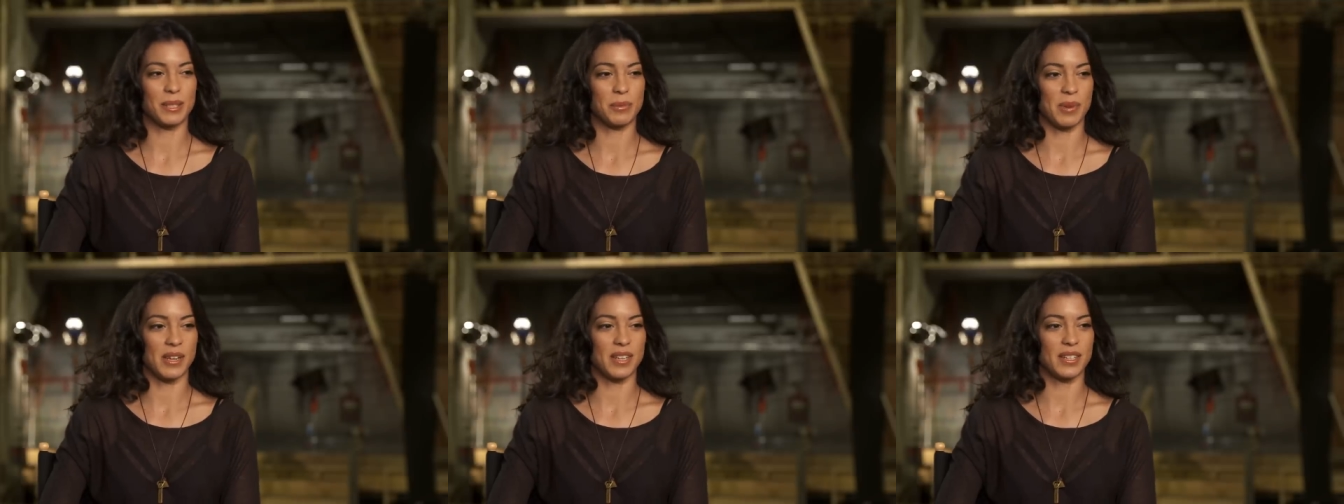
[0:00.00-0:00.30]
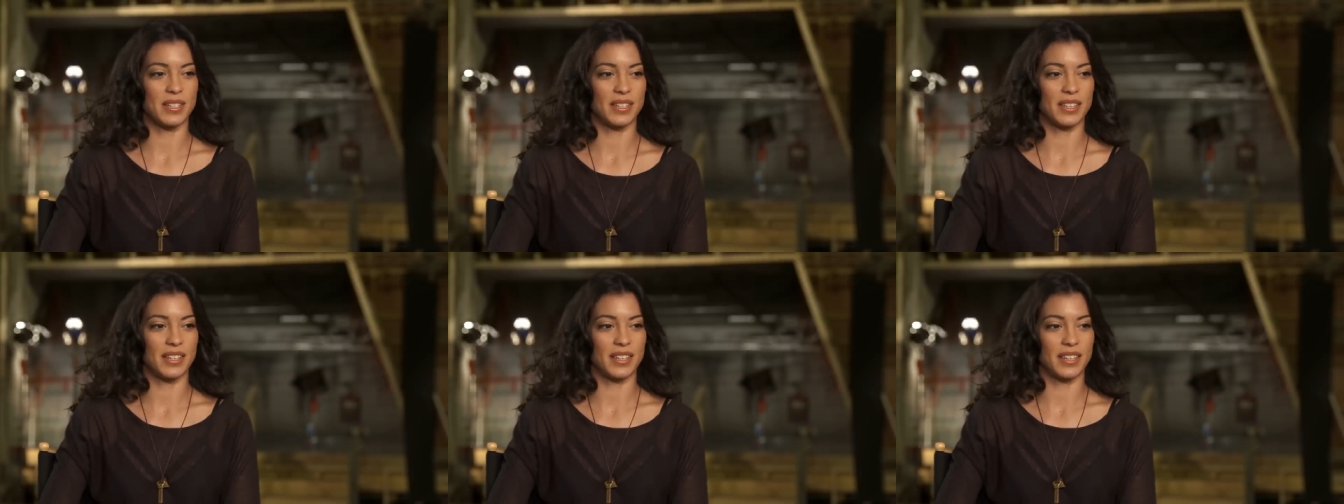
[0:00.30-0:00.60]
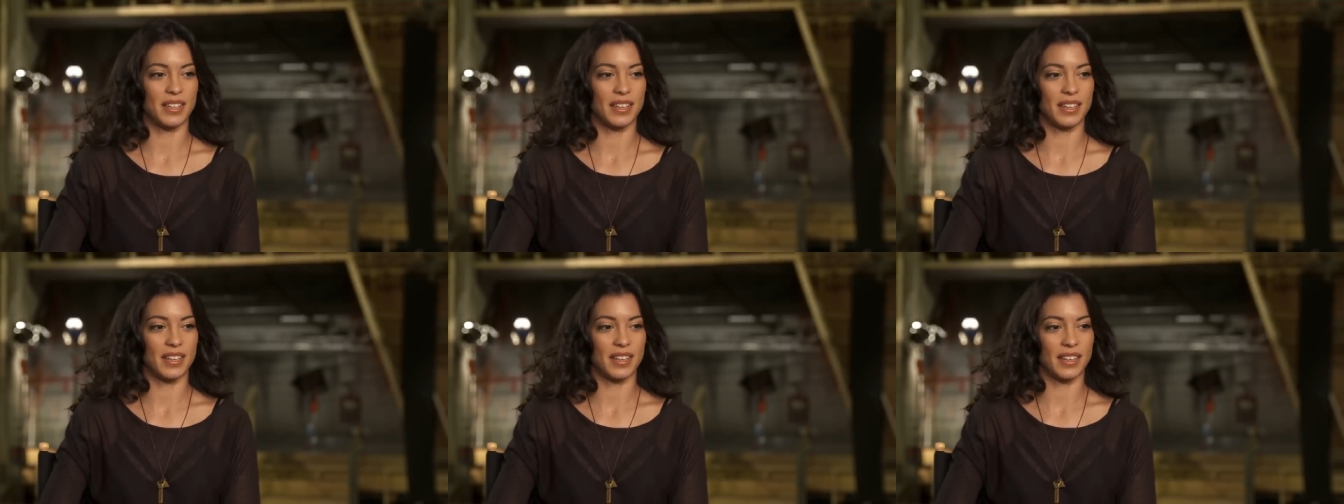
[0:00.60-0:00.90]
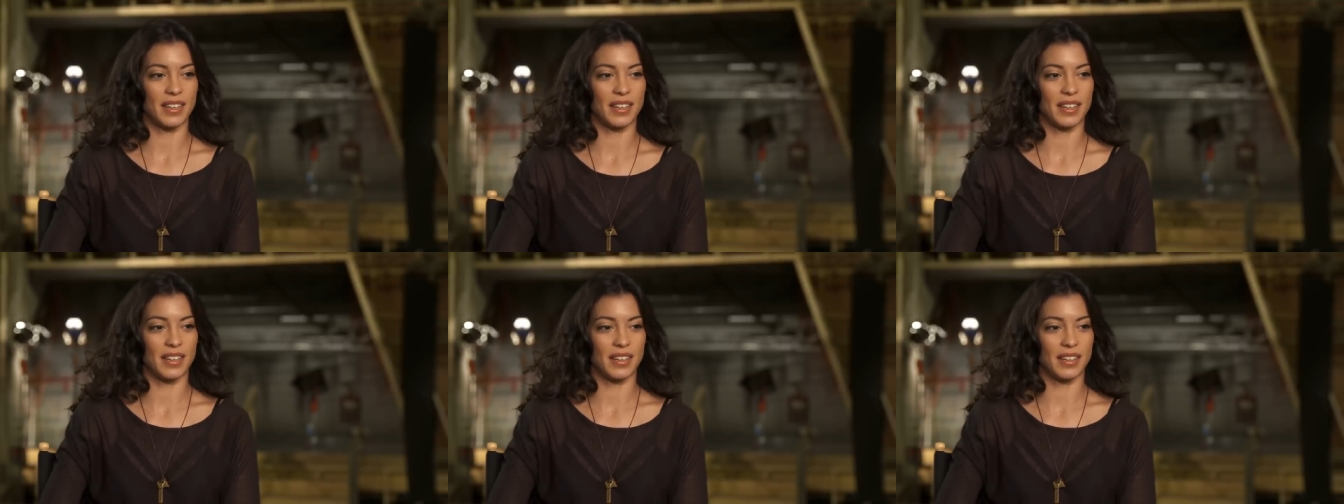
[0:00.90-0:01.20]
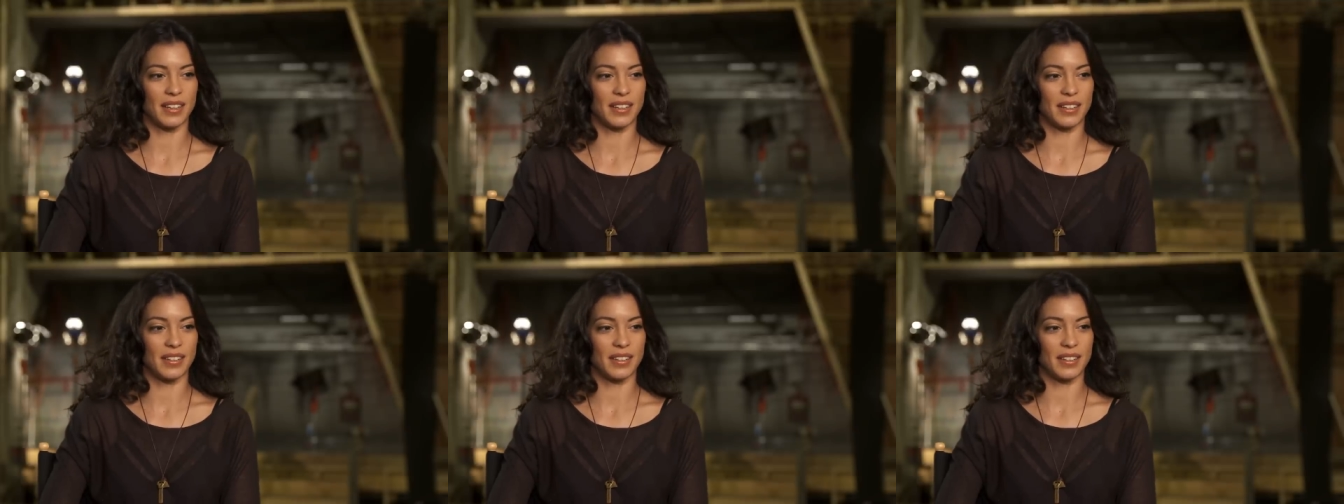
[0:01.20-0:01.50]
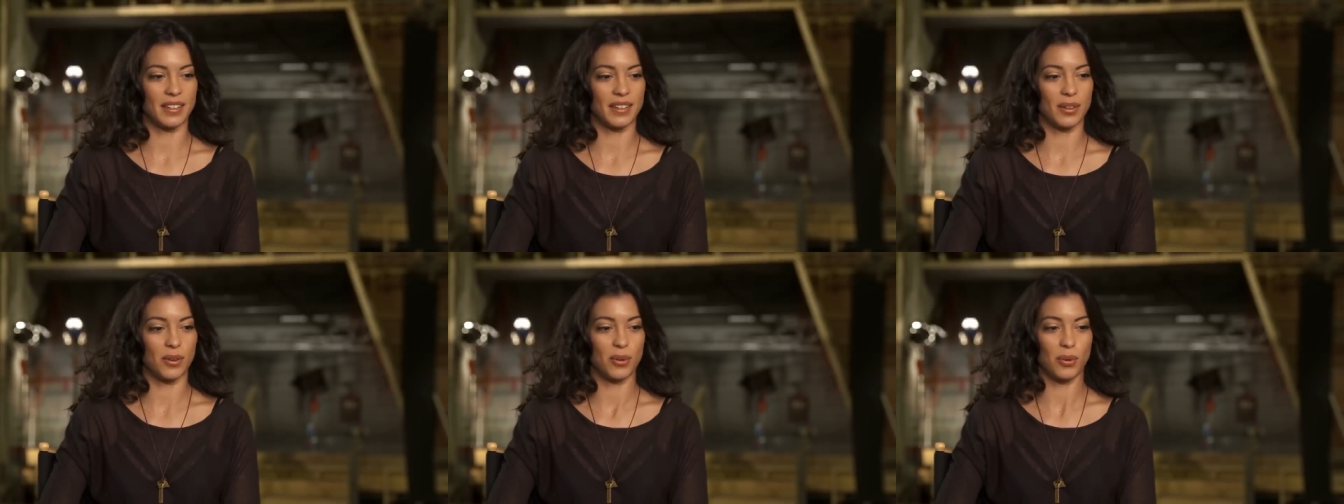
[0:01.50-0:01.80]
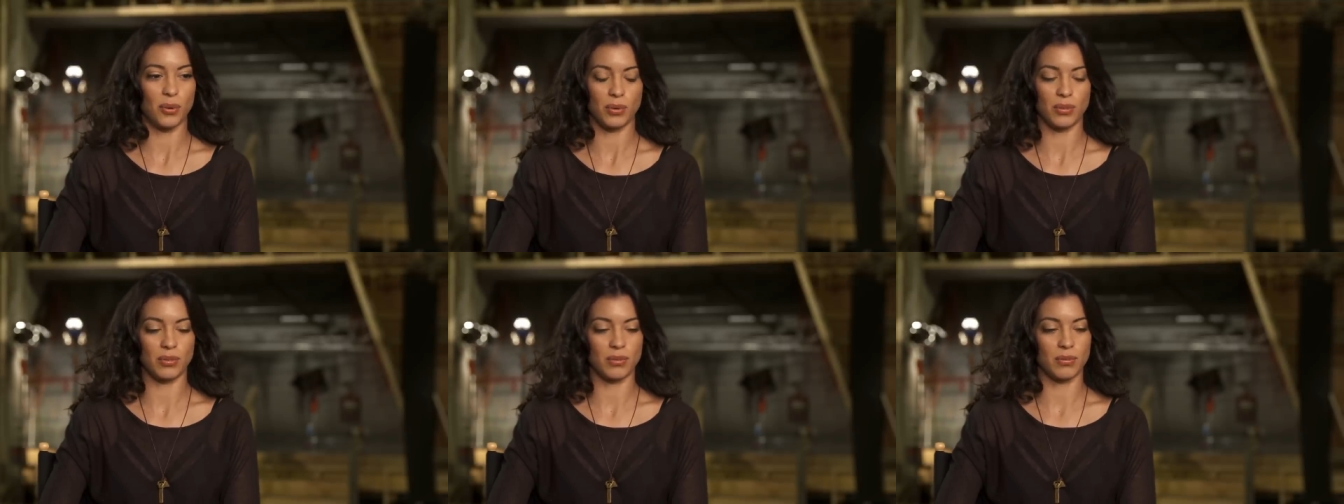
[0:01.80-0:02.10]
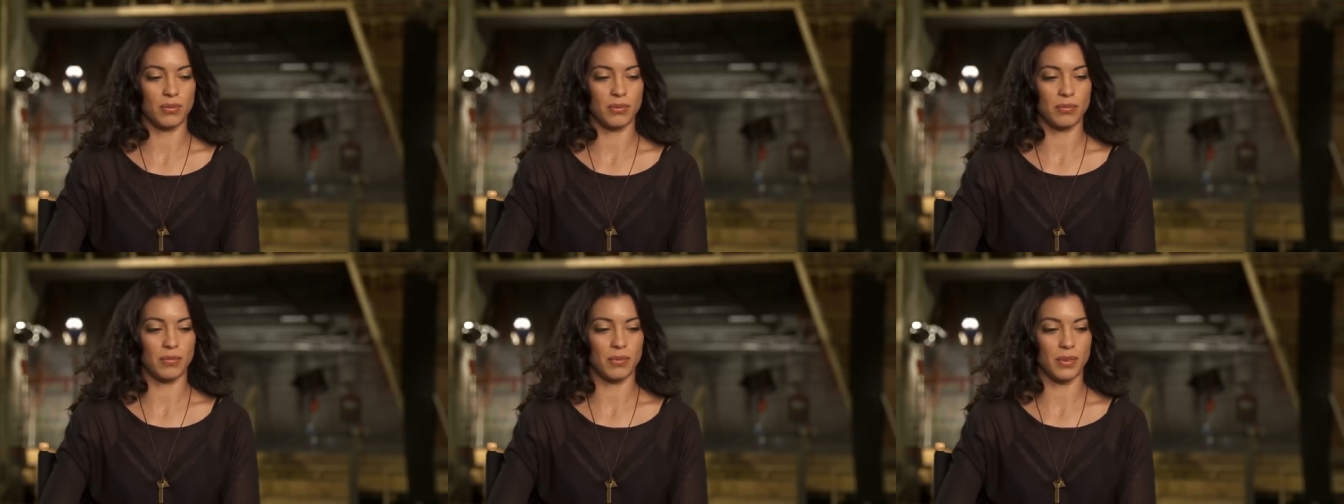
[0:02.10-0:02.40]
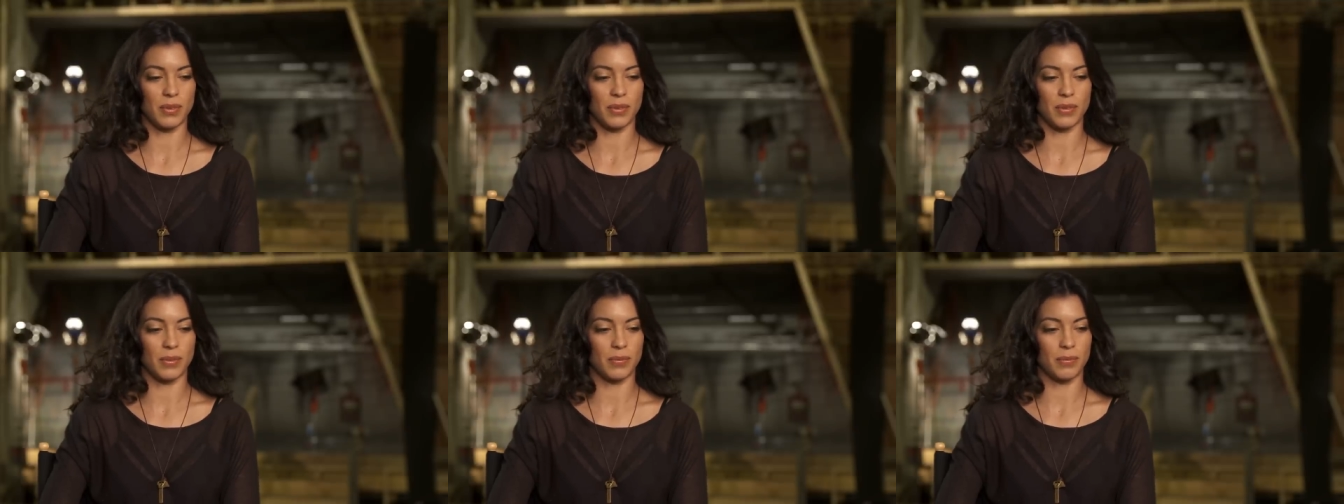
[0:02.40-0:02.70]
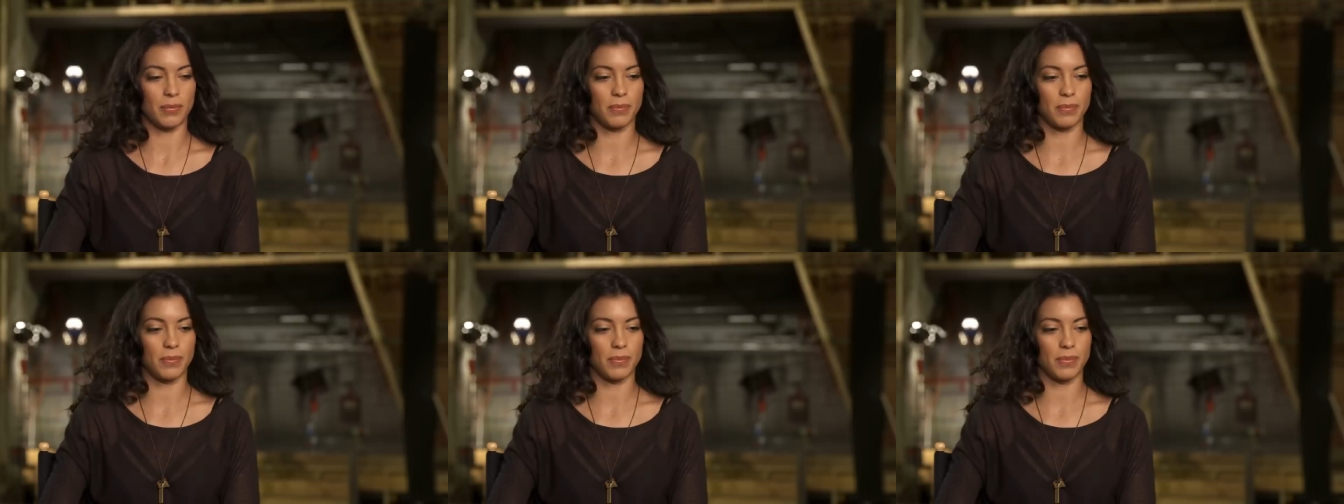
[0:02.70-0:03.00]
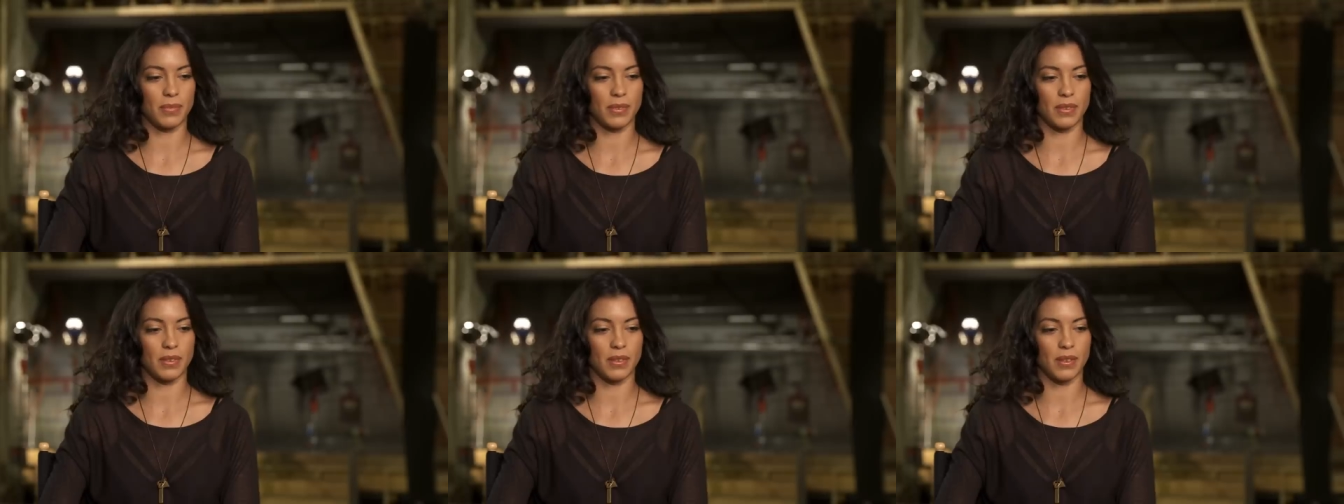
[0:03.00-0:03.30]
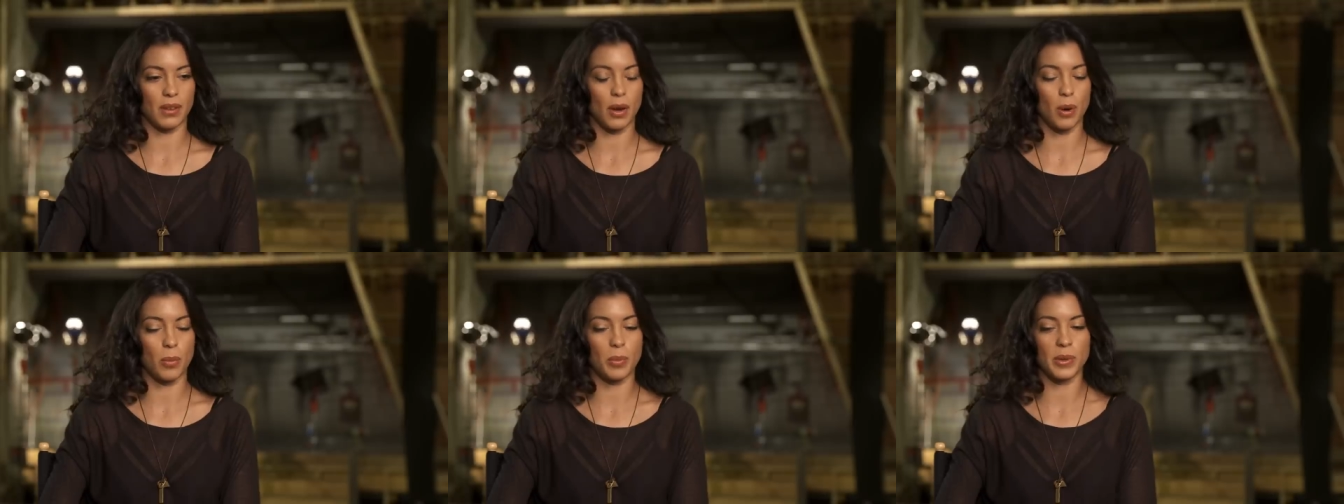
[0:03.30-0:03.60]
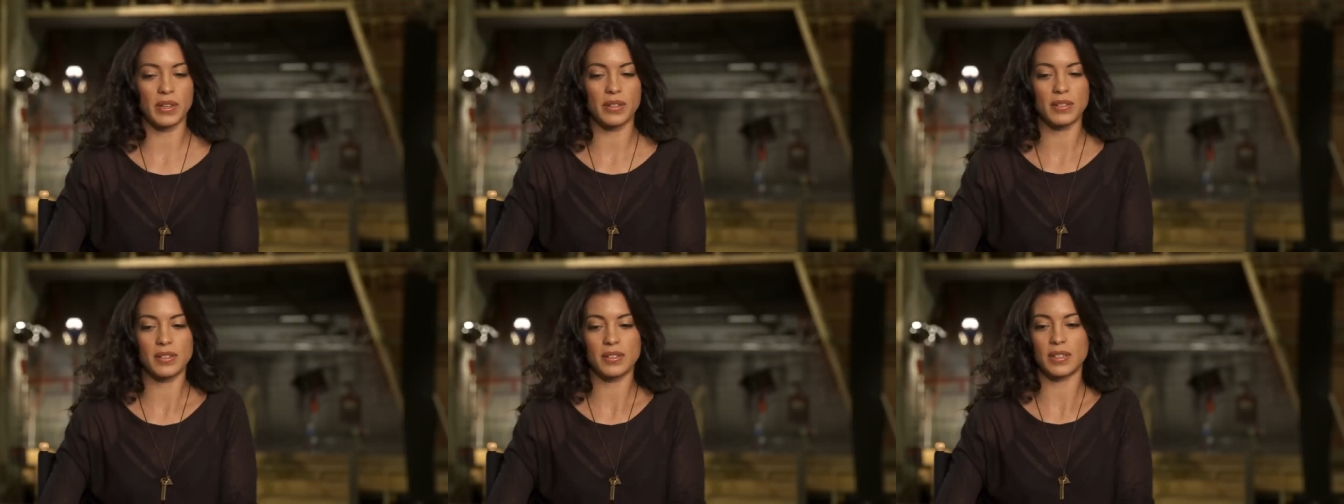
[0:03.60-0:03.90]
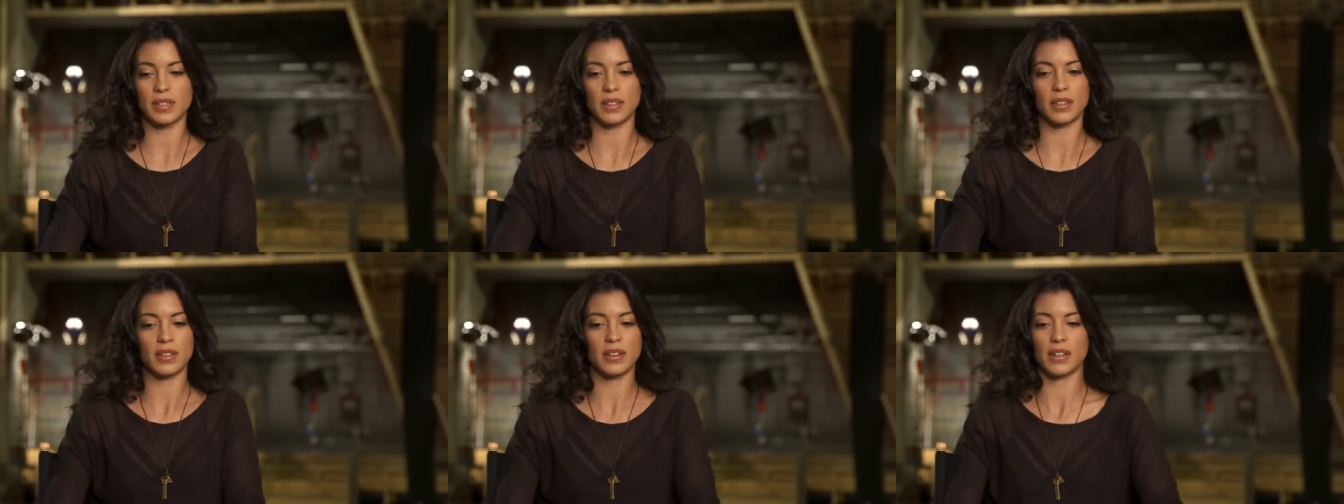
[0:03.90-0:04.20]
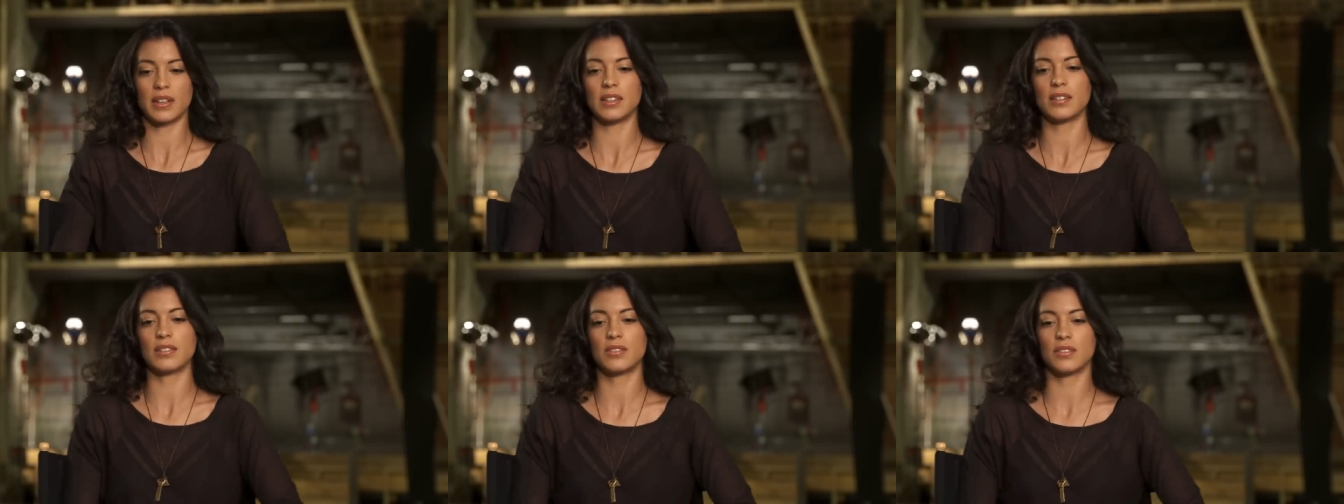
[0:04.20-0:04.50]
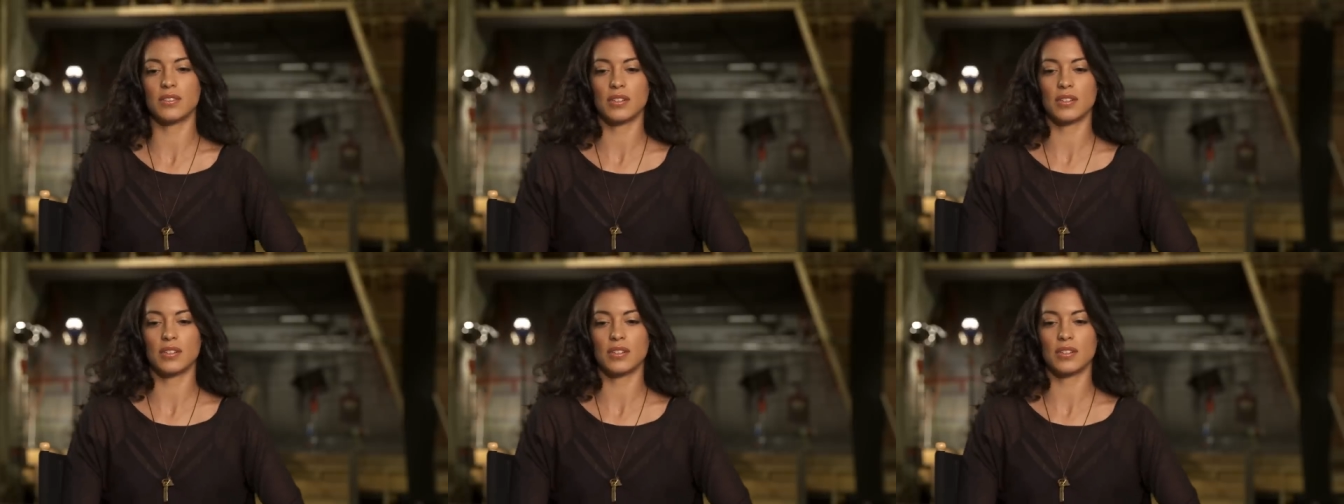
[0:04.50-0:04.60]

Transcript: spent in the whole opening scene.